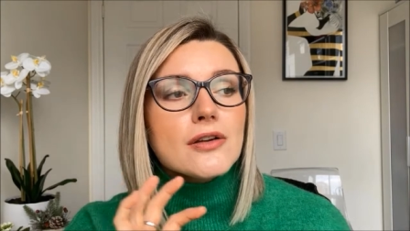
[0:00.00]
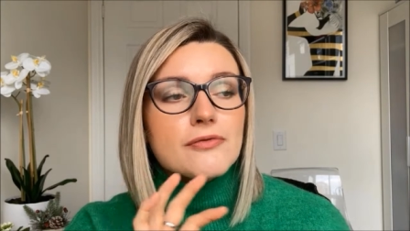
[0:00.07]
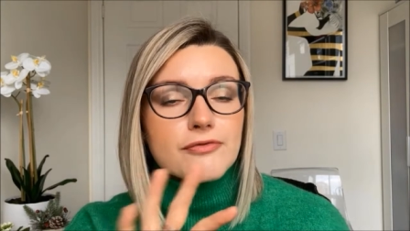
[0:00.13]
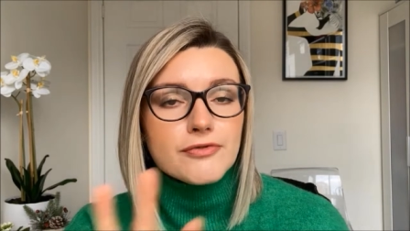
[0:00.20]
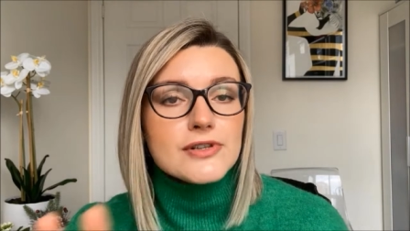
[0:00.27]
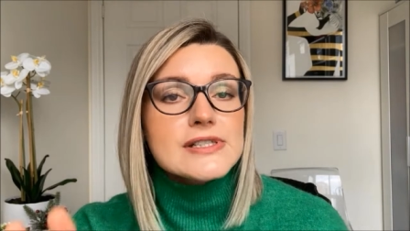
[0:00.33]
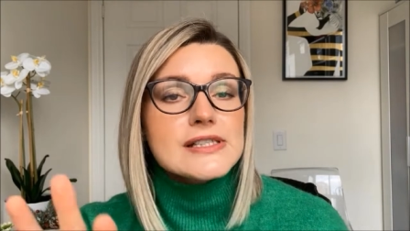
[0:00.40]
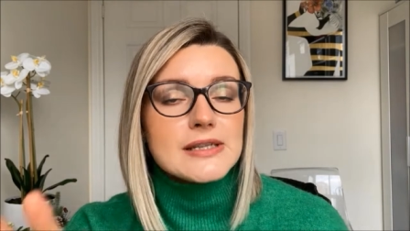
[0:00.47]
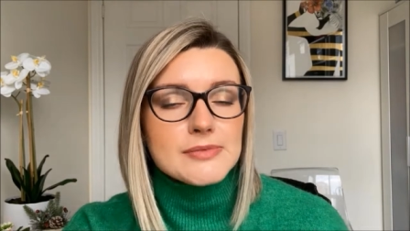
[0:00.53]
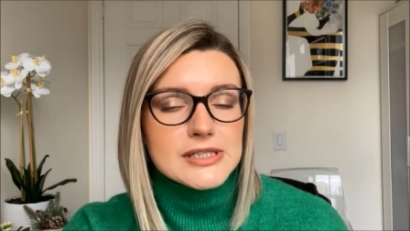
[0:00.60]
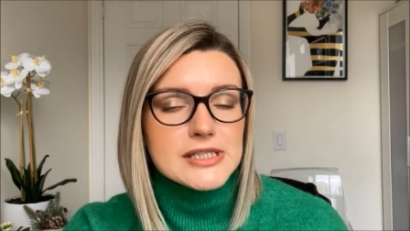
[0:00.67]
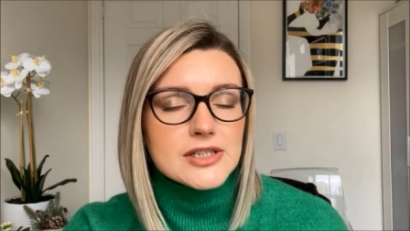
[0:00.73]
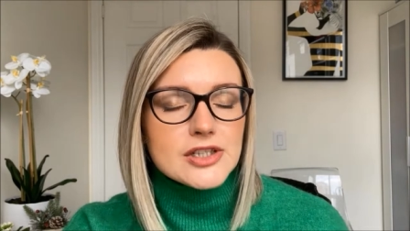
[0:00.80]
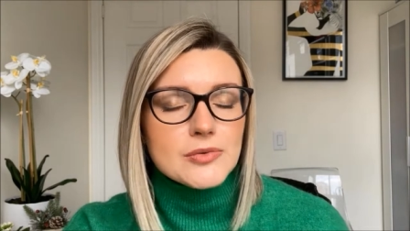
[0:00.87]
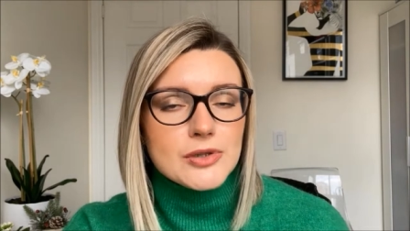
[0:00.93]
first let me
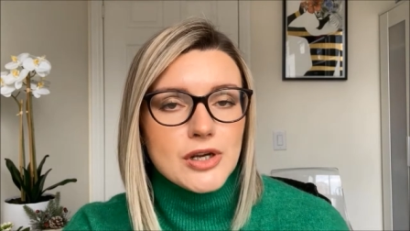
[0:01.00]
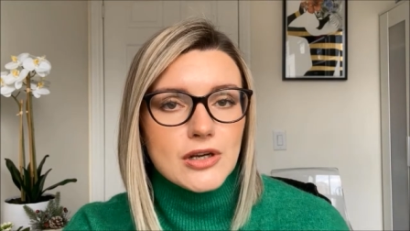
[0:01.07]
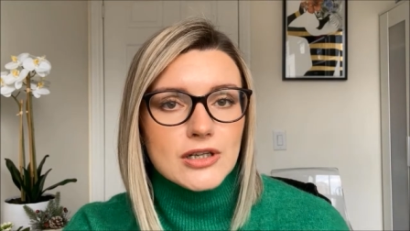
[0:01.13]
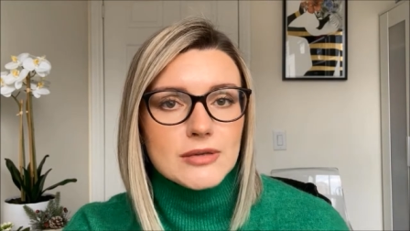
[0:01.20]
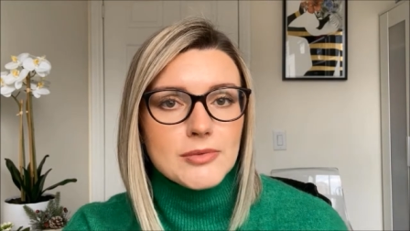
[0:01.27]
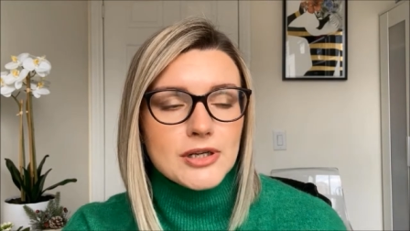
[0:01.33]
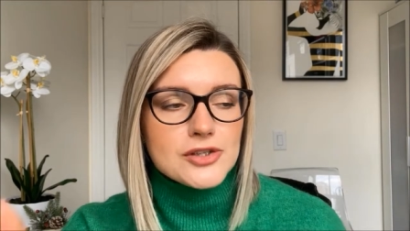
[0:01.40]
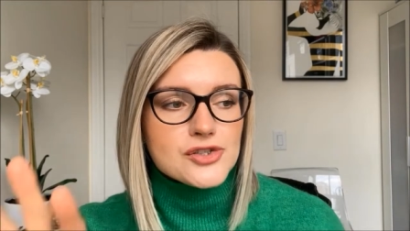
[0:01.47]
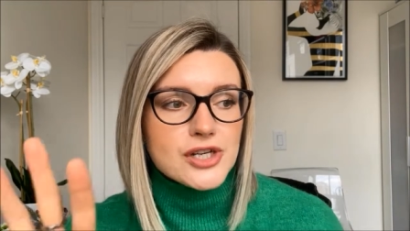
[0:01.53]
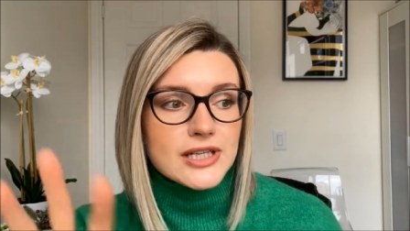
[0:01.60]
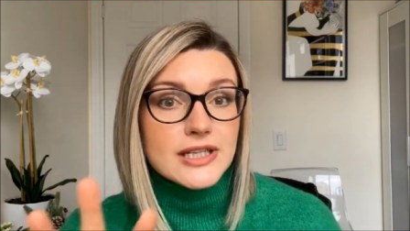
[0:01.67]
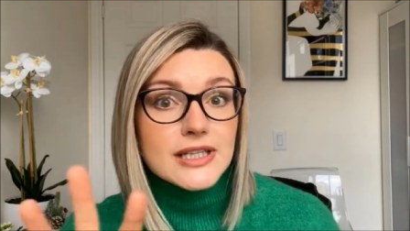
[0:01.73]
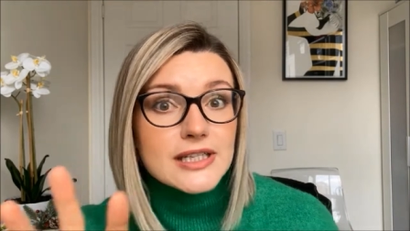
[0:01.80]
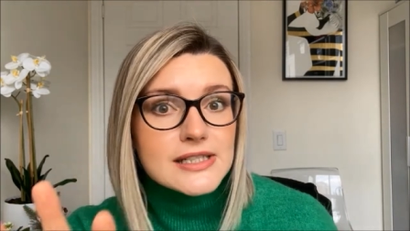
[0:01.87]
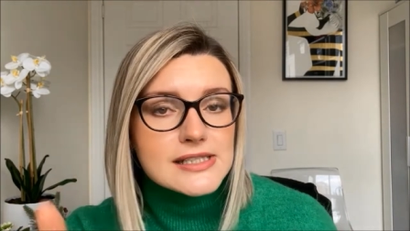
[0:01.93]
tell you what
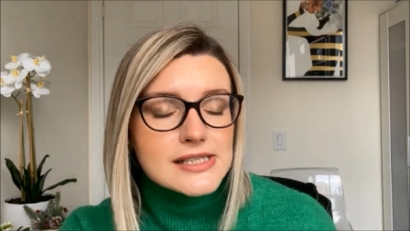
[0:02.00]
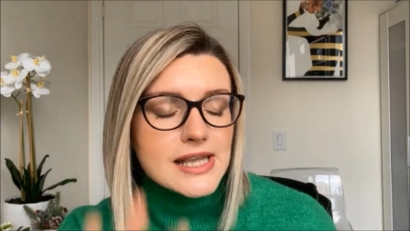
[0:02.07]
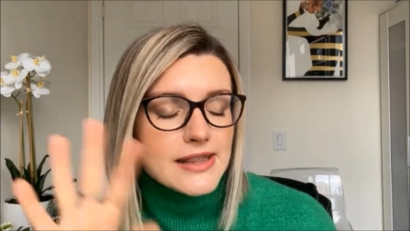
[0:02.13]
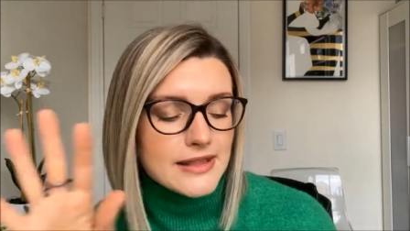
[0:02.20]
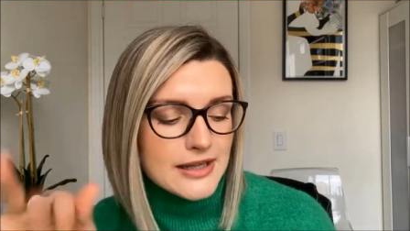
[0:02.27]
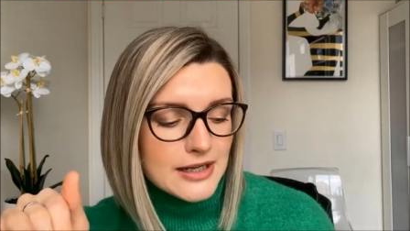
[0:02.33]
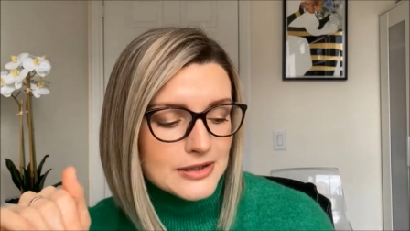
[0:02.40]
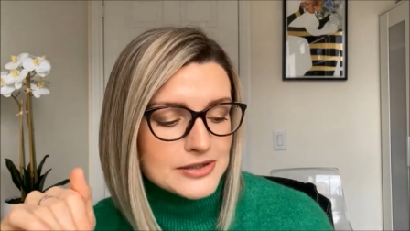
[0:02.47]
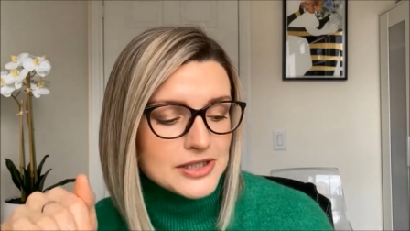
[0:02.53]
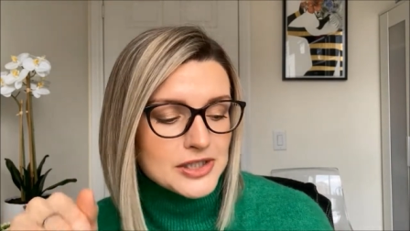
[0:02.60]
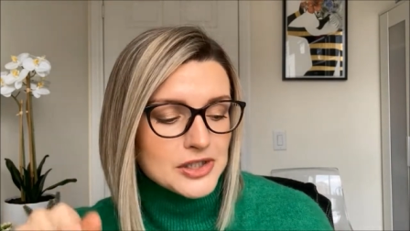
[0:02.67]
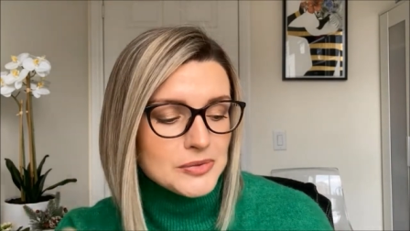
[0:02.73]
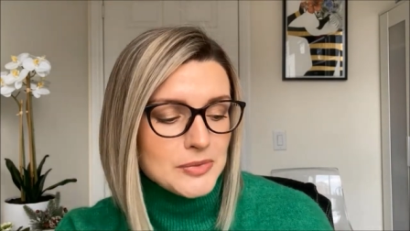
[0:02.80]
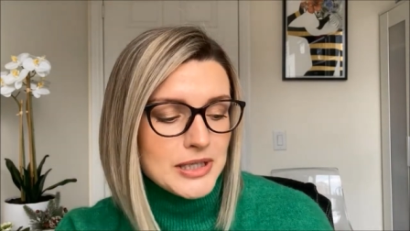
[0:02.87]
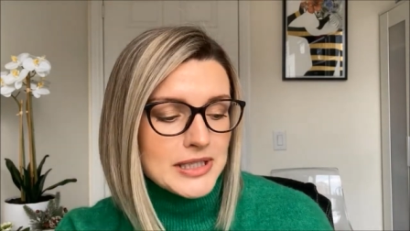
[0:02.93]
non-comedogenic is, and then I'll tell
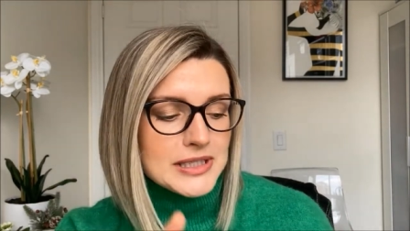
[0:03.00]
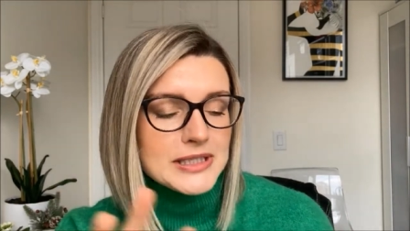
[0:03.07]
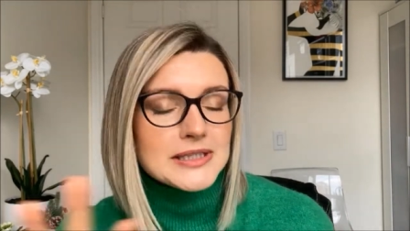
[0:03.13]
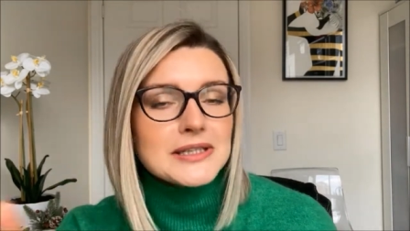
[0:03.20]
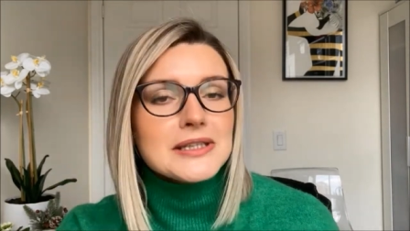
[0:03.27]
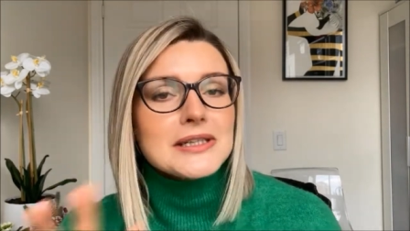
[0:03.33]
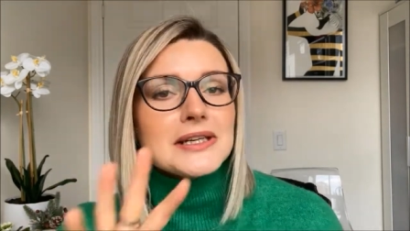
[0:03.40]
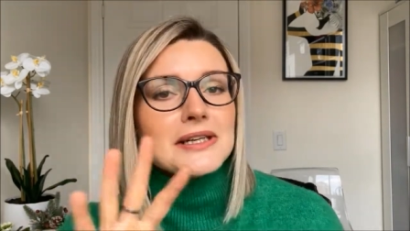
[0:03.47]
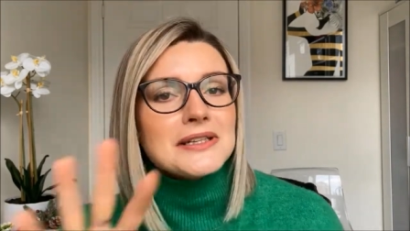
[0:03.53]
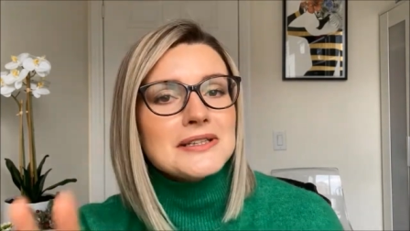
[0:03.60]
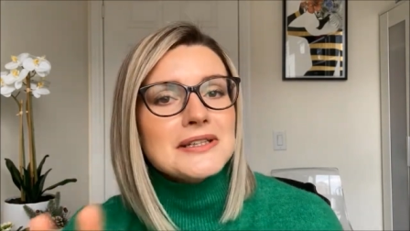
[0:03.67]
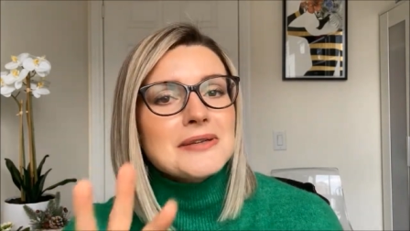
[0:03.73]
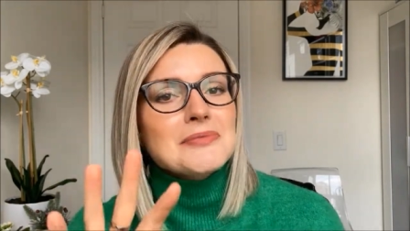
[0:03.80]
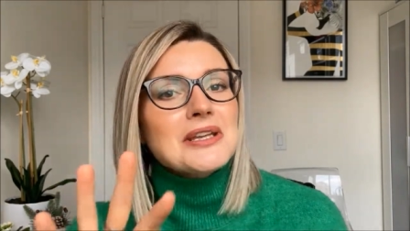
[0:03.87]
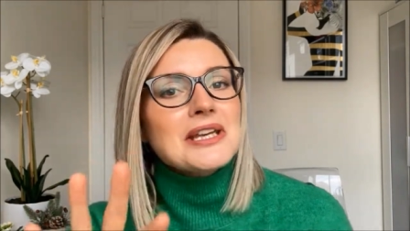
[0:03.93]
you my
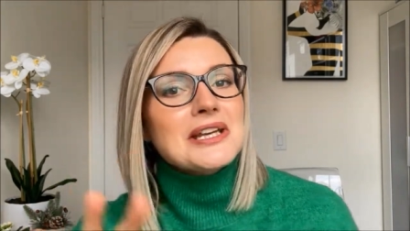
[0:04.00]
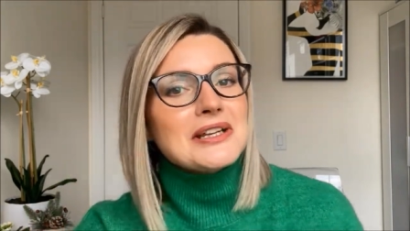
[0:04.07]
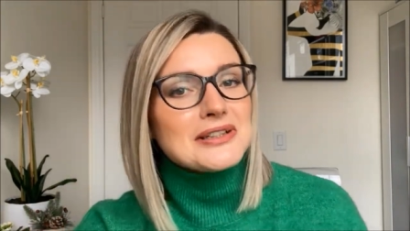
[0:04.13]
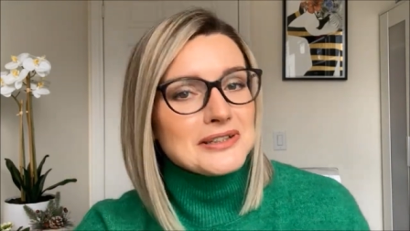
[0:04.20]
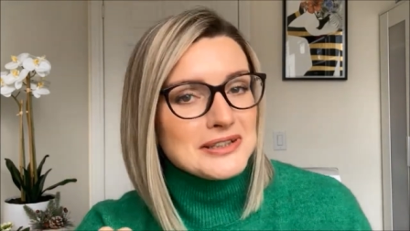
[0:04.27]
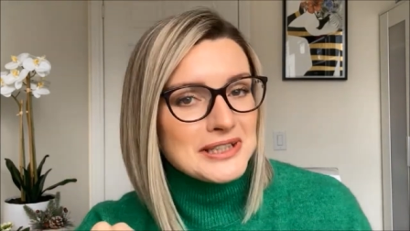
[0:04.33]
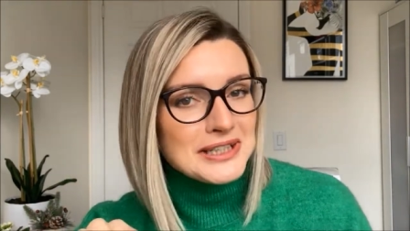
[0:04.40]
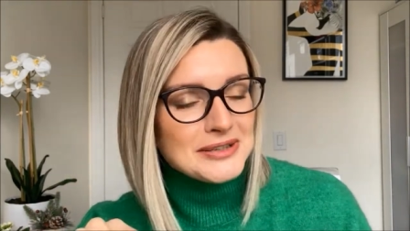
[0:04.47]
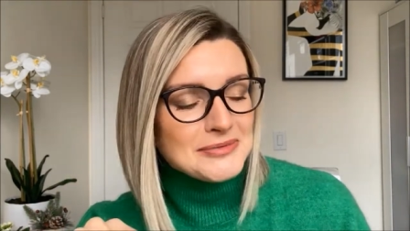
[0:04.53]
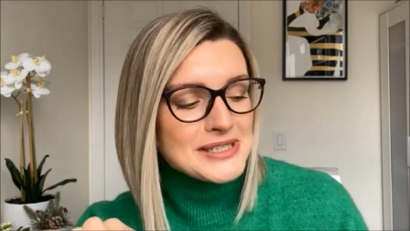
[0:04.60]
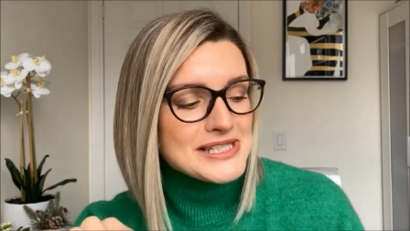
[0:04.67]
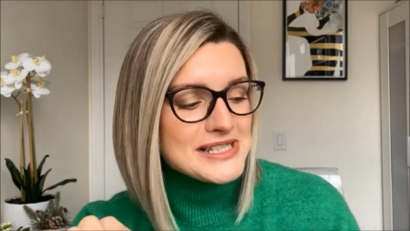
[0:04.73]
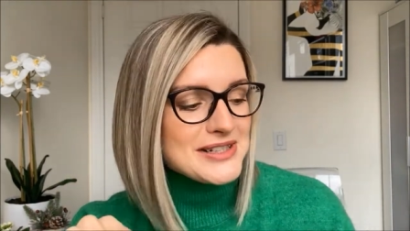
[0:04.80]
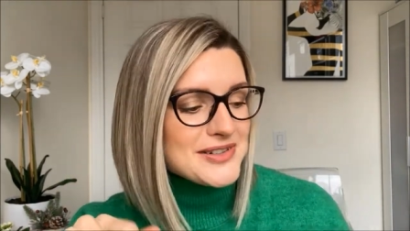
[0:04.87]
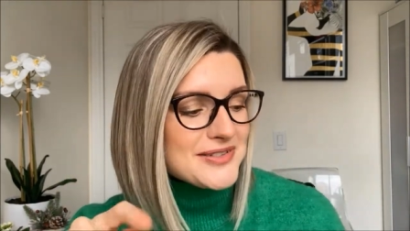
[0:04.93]
getting a little ahead of
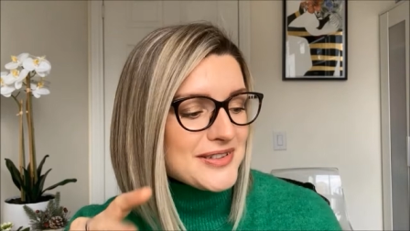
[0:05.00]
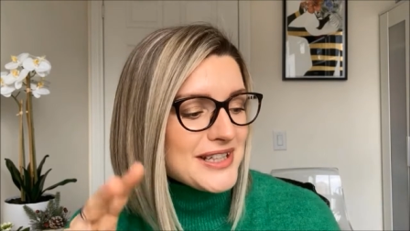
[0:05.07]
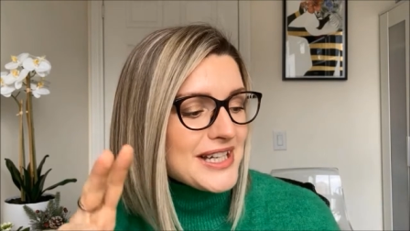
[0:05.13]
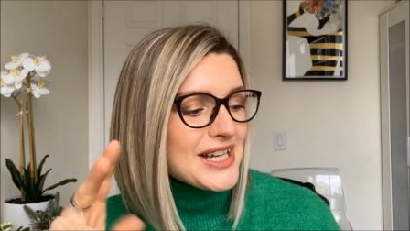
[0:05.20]
myself.